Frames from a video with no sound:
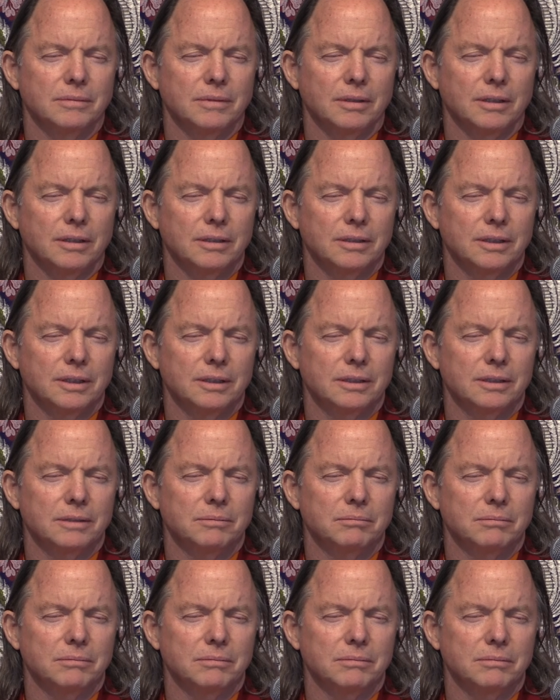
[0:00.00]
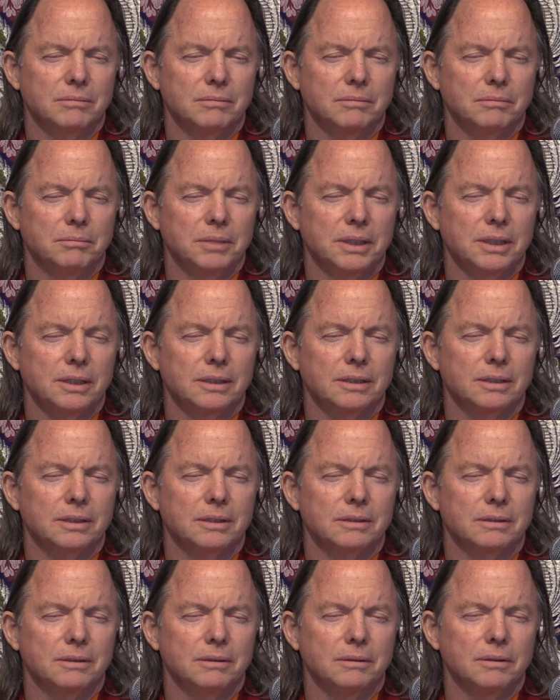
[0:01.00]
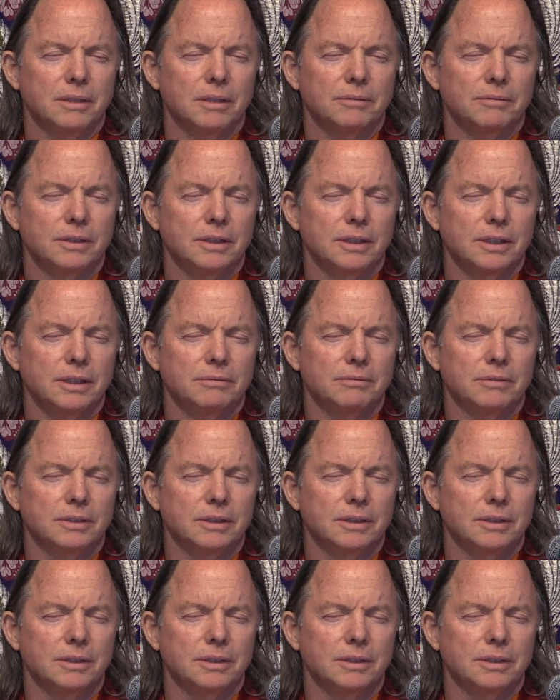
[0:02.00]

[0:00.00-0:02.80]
all these beings, whoever lived.